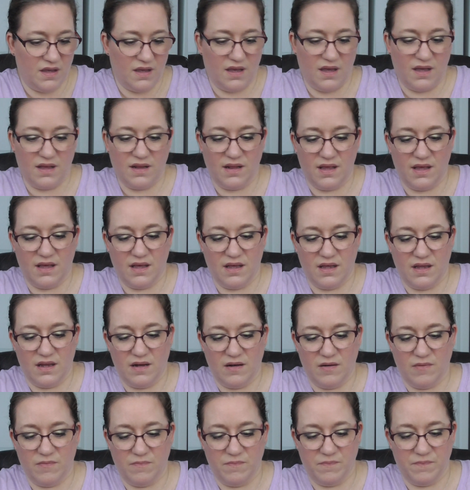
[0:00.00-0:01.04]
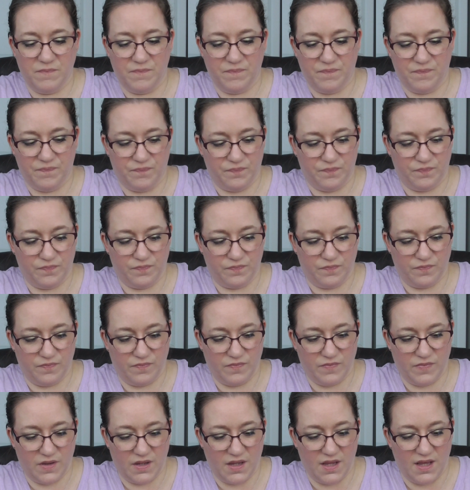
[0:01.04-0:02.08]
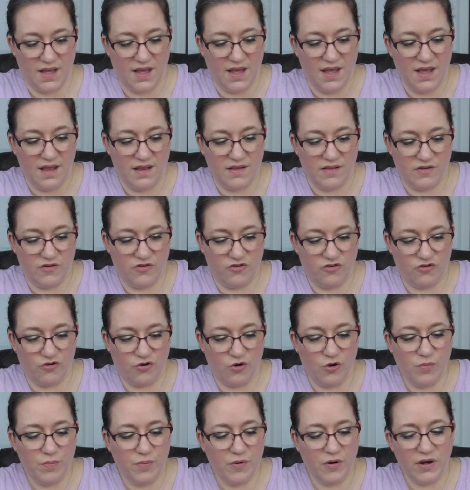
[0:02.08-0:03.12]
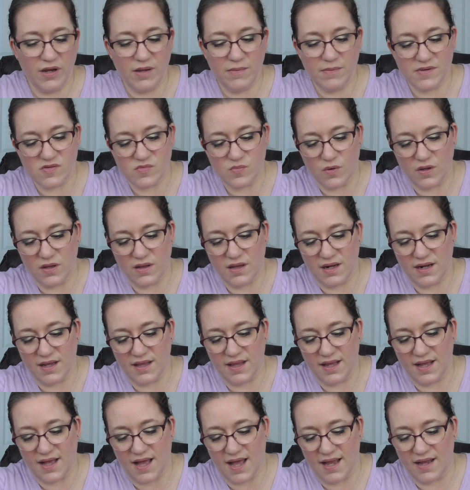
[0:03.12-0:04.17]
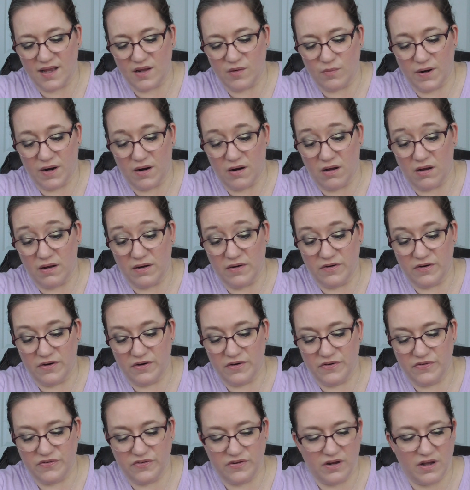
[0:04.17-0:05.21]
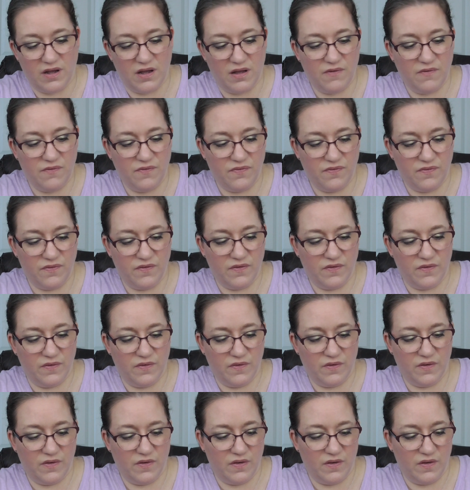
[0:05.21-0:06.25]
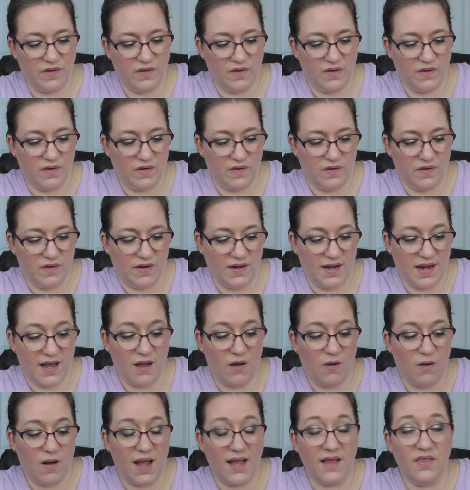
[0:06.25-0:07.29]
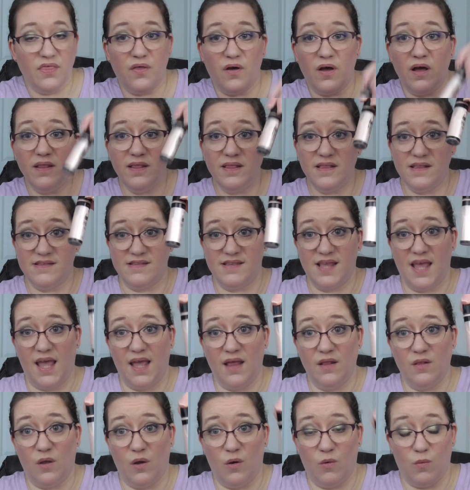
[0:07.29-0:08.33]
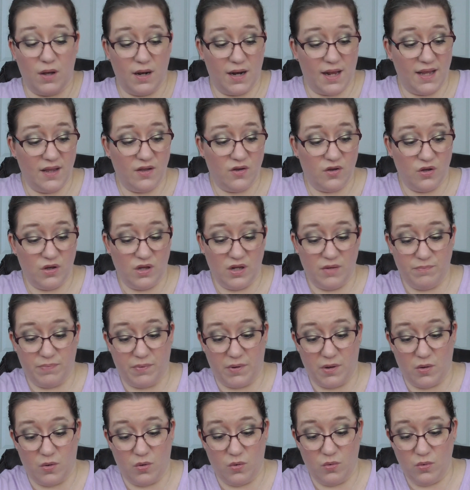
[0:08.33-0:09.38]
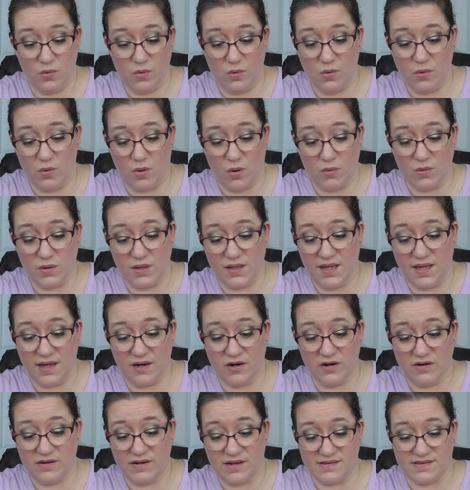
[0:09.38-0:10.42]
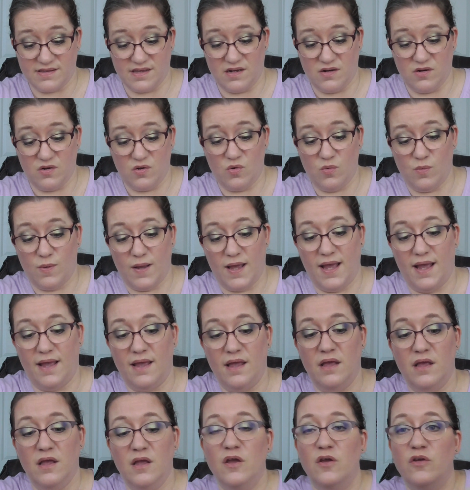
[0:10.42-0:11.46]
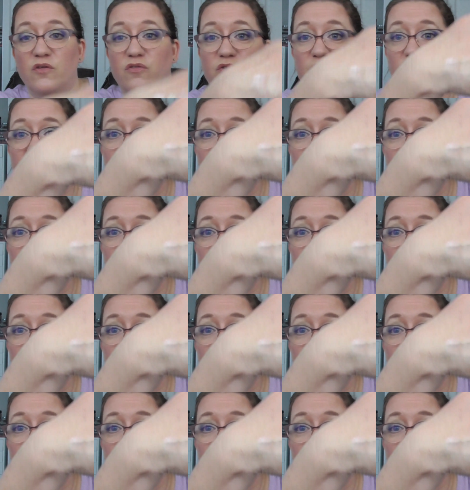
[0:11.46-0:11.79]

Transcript: And then the strobe cream is one that I could wear under stuff. Now, I thought this Halo one I could, but whoo, holy iridescent, no way. So